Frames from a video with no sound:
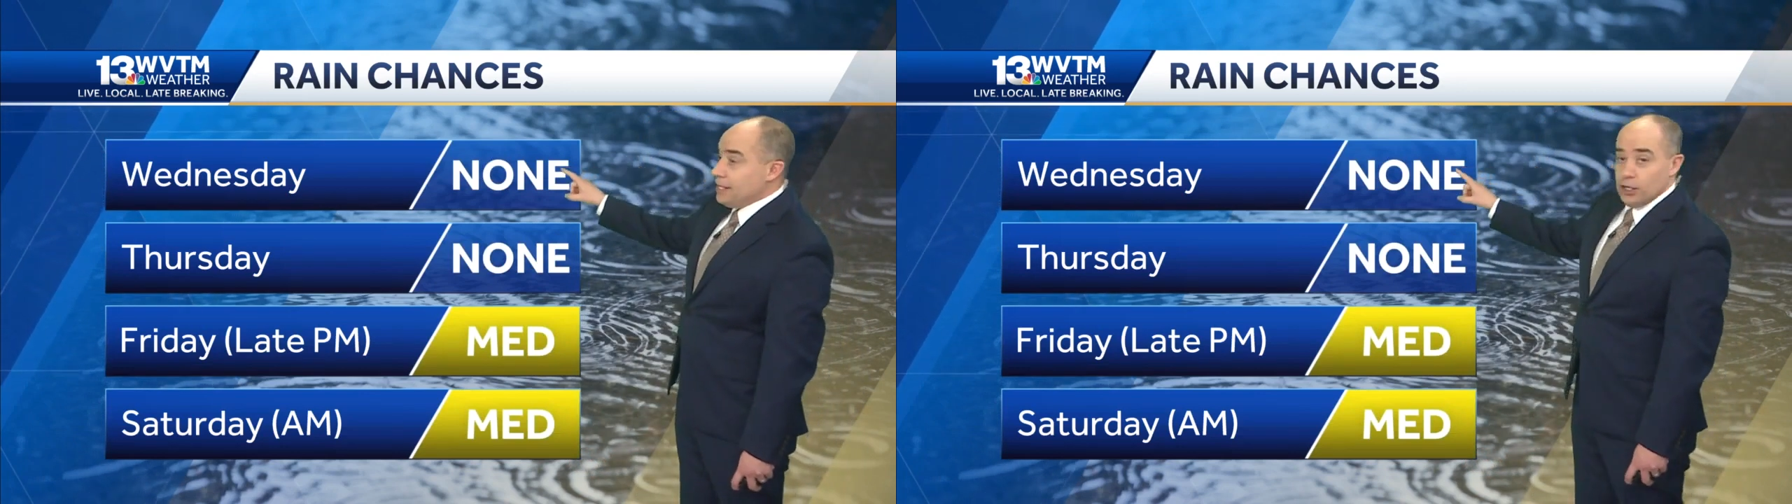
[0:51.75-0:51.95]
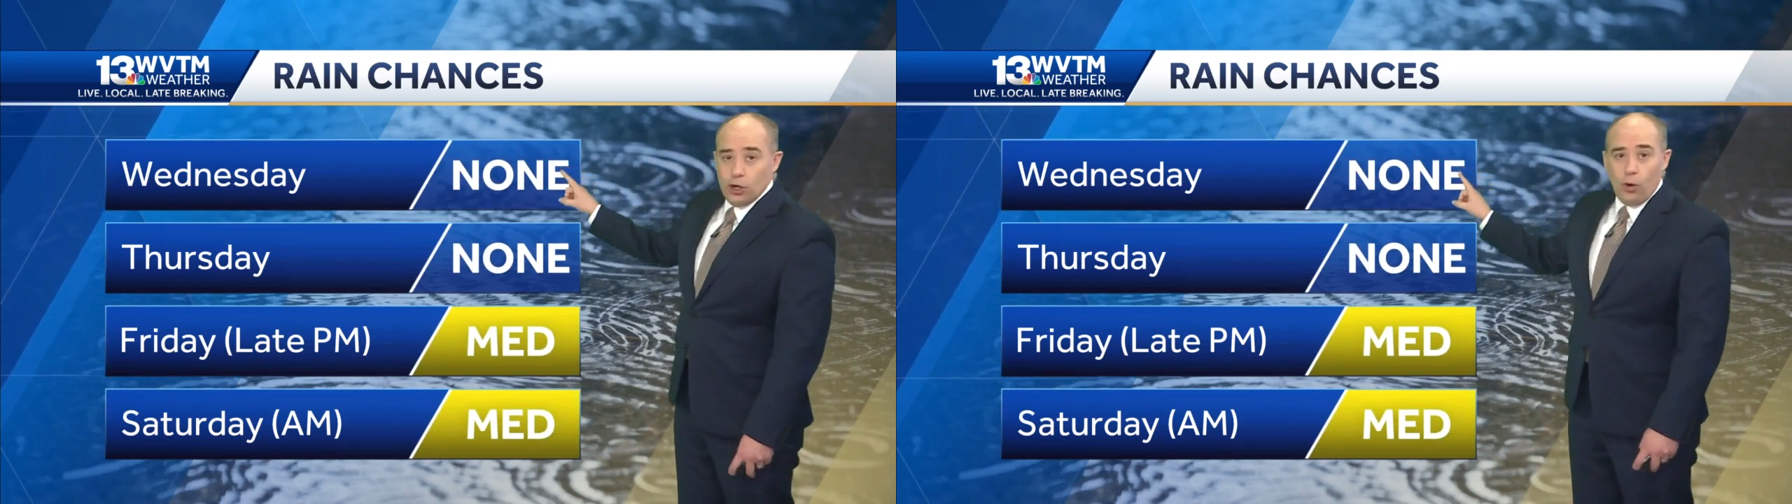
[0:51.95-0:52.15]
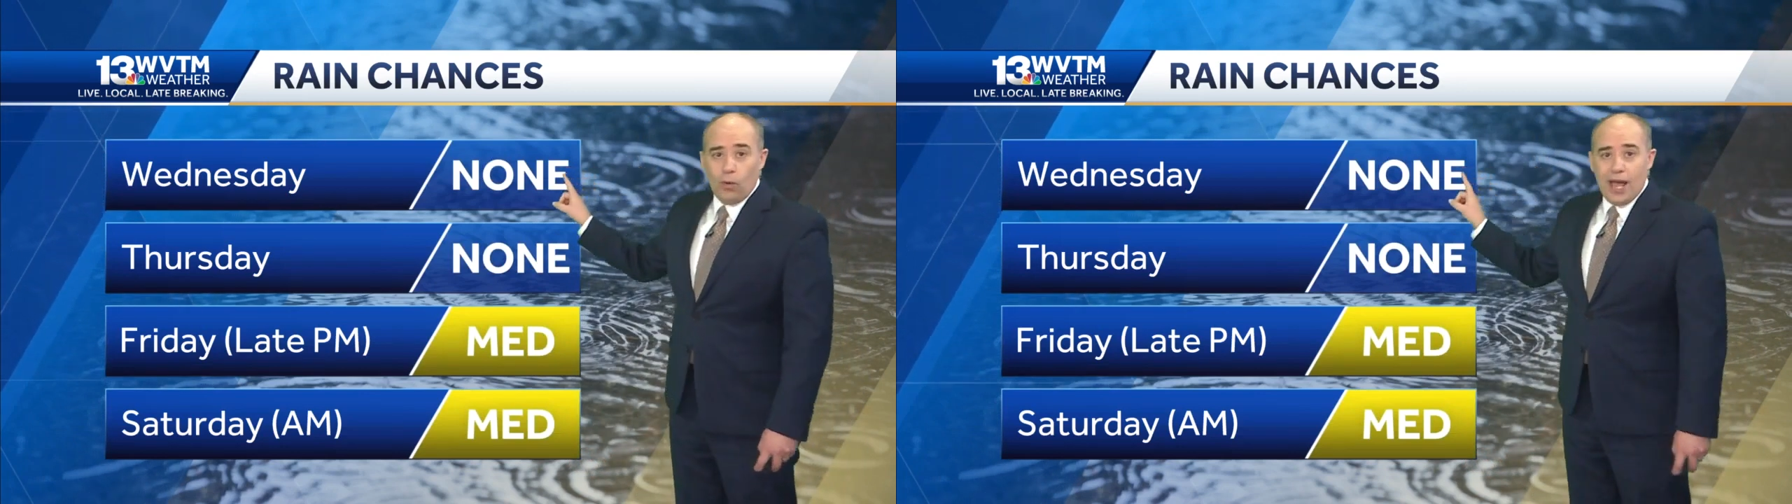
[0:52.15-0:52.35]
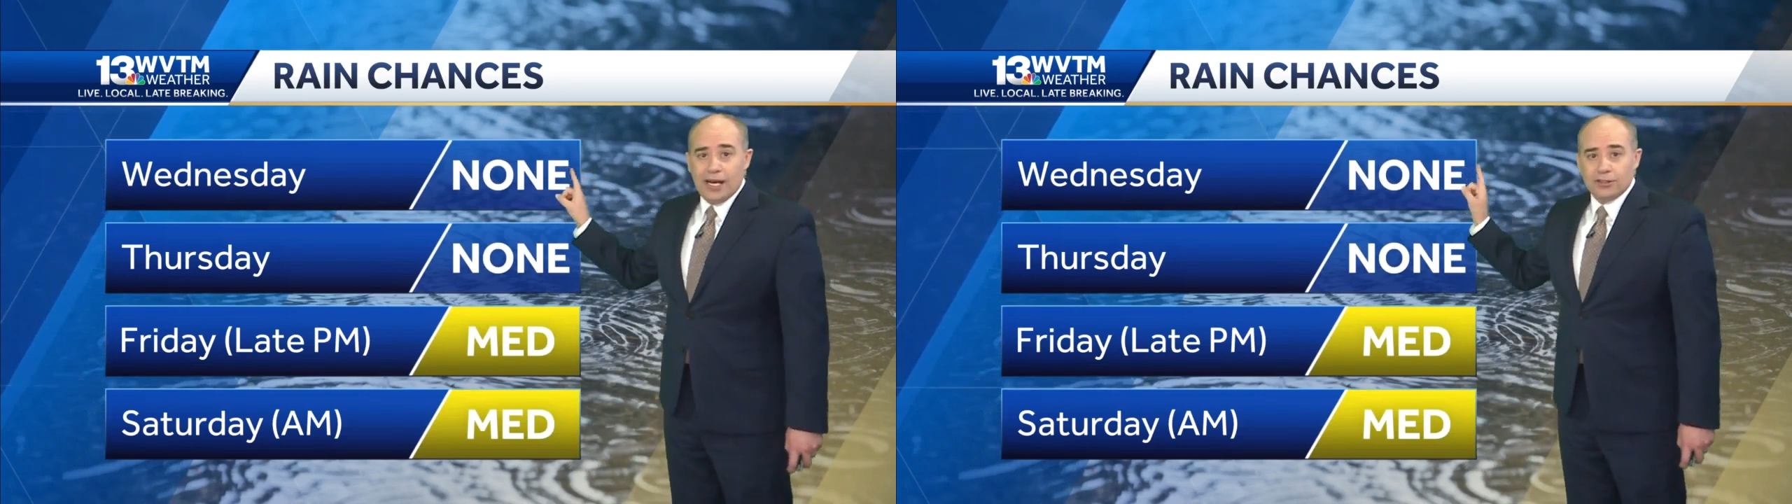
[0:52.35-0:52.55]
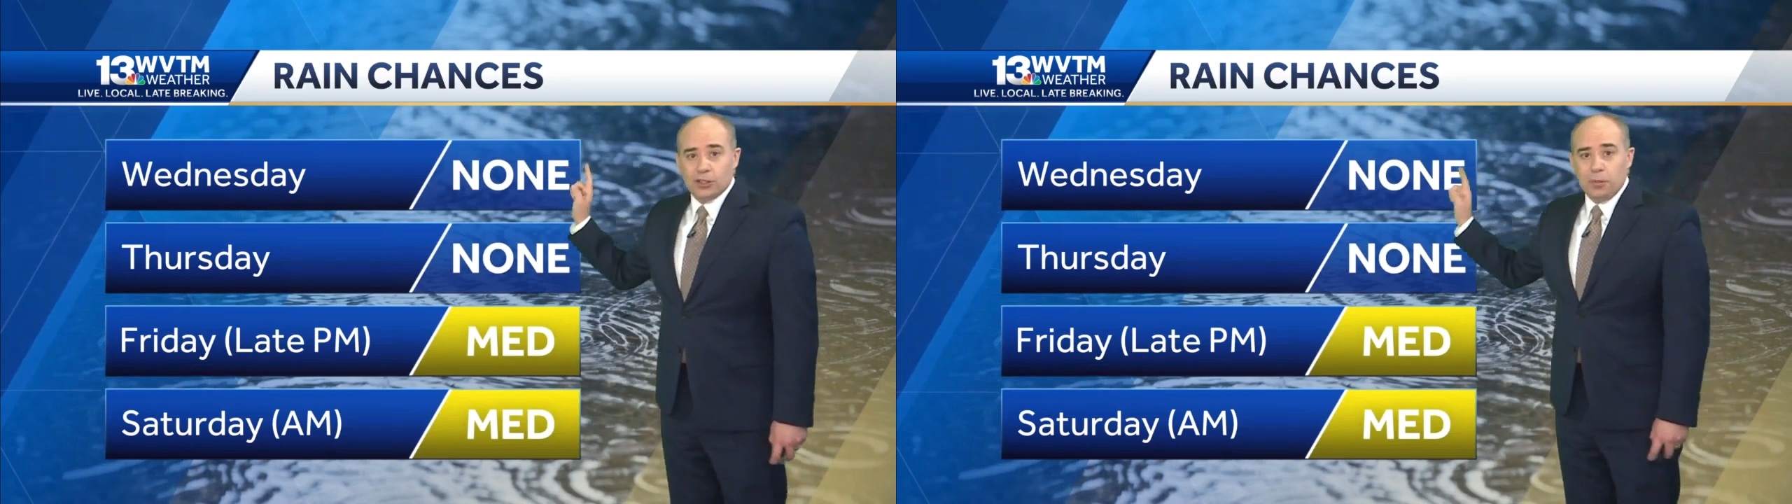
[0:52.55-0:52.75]
No
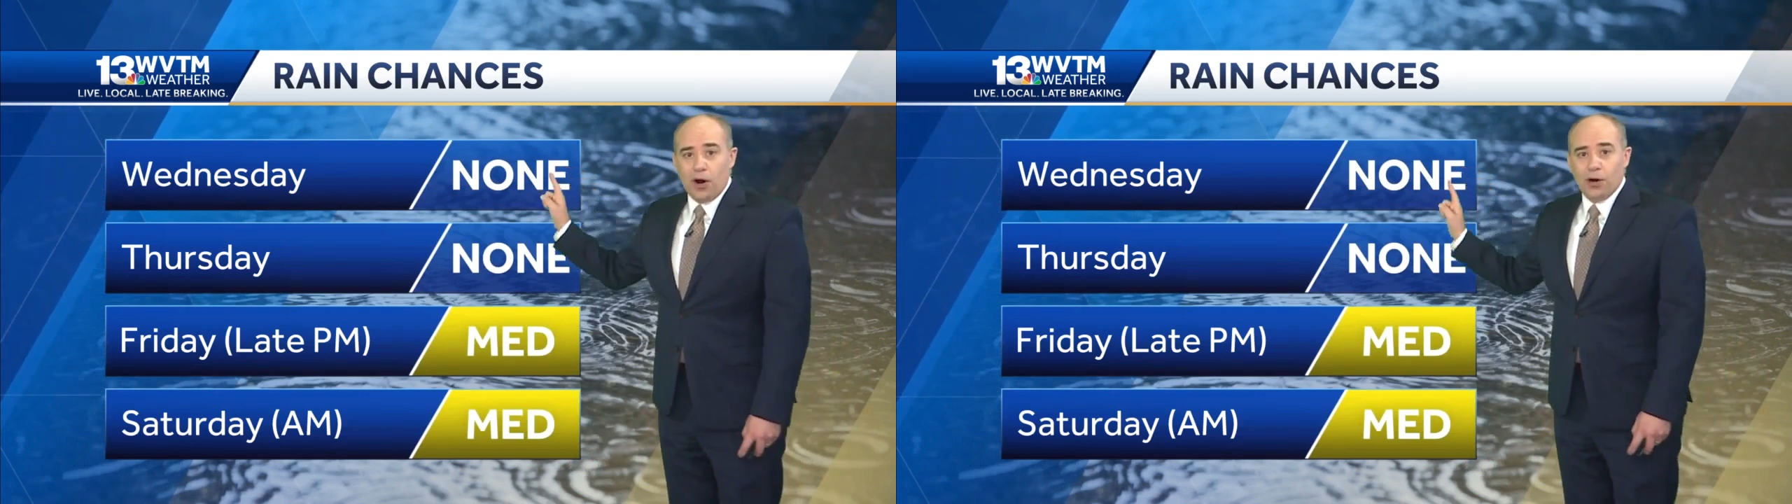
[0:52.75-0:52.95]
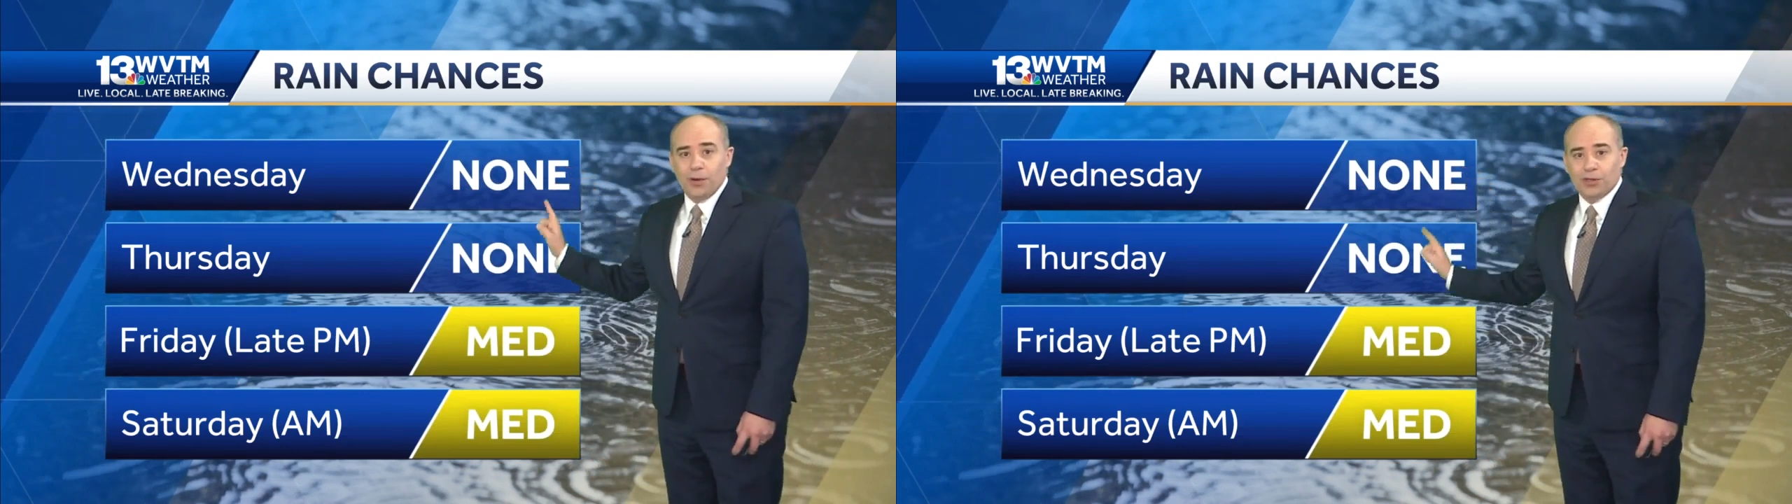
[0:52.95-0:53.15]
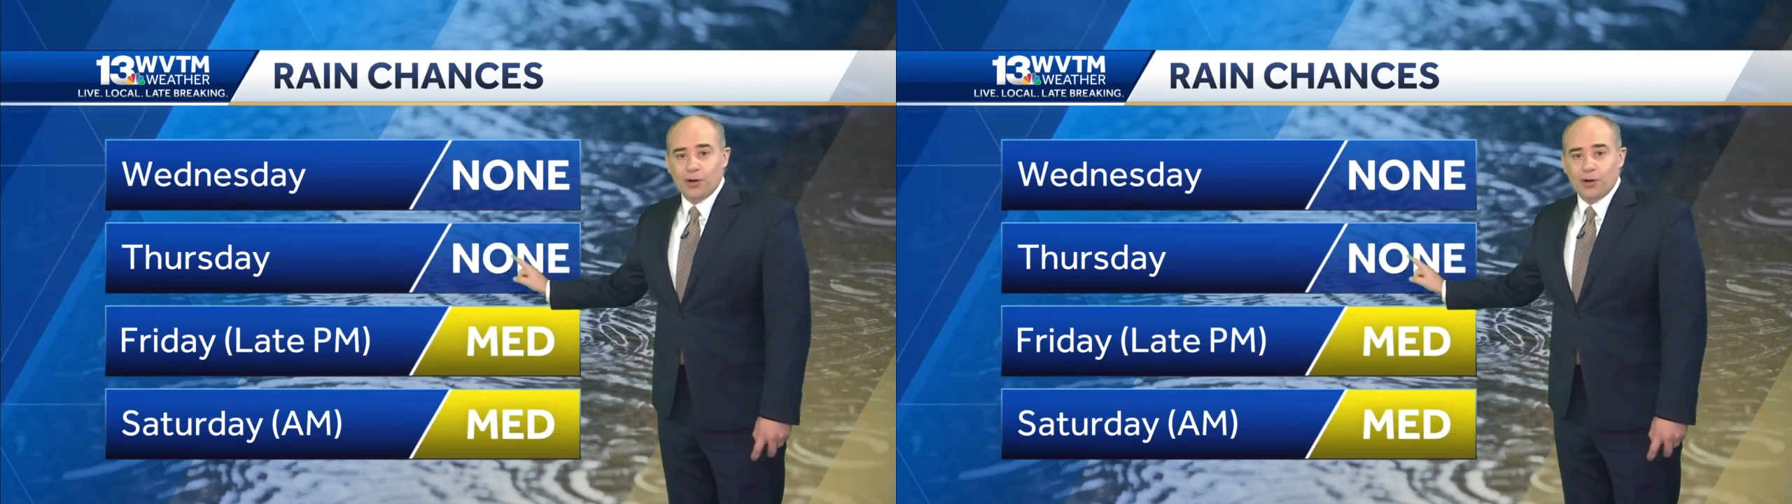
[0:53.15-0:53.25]
rain tomorrow and